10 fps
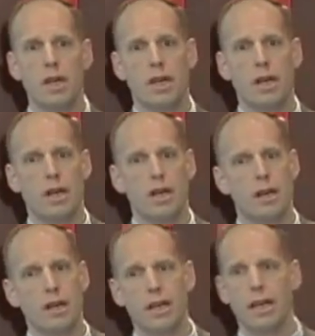
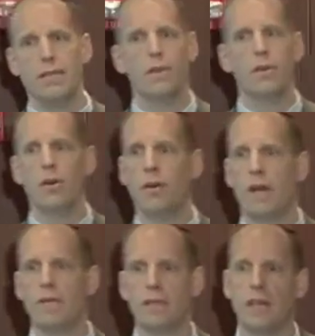If you don't
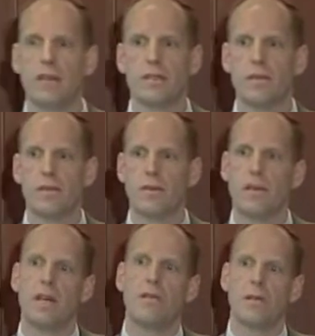have sales of a certain
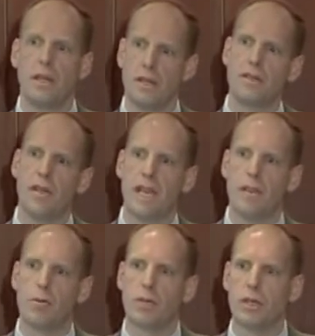level, then it's an
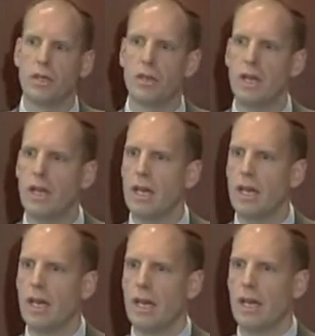annual return.
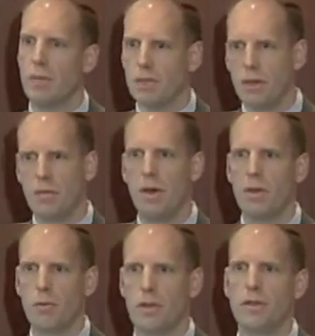But you have
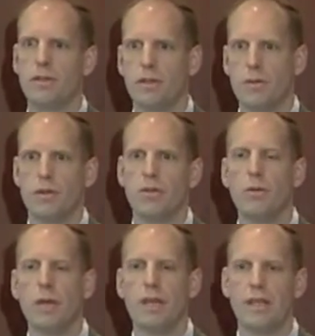monthly returns that are due on the
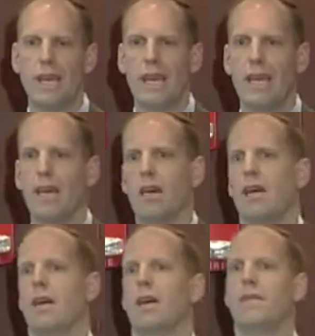20th day
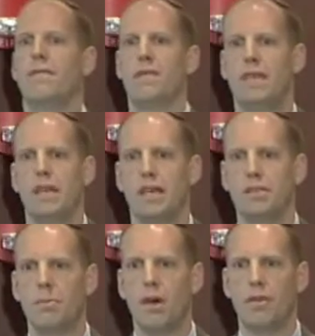of the
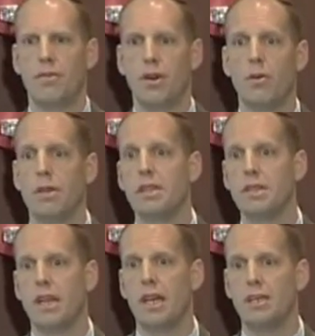next month. So in this
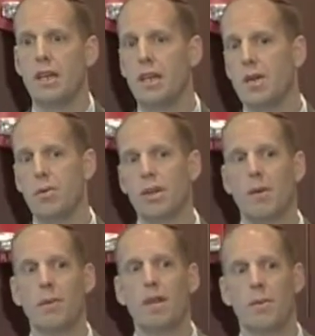case, we're
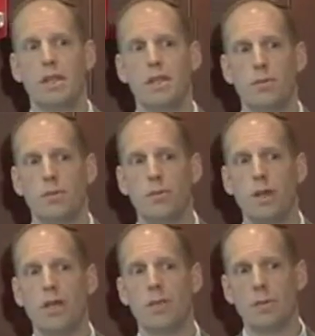coming up on December
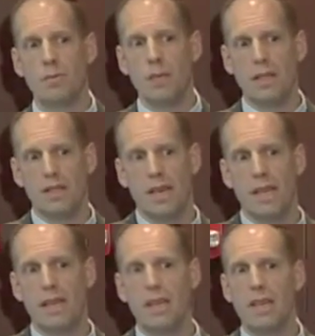20th, which means
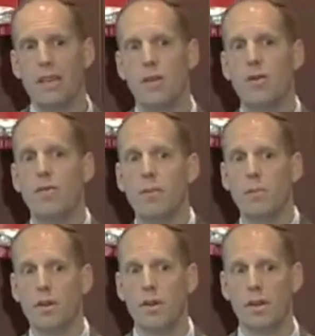that the
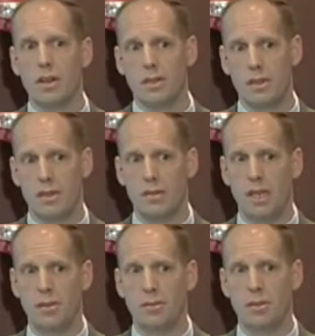November sales
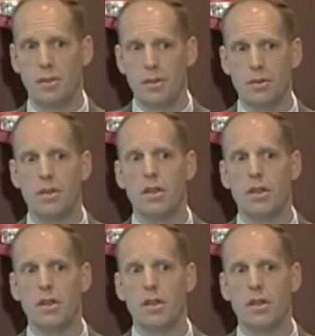tax returns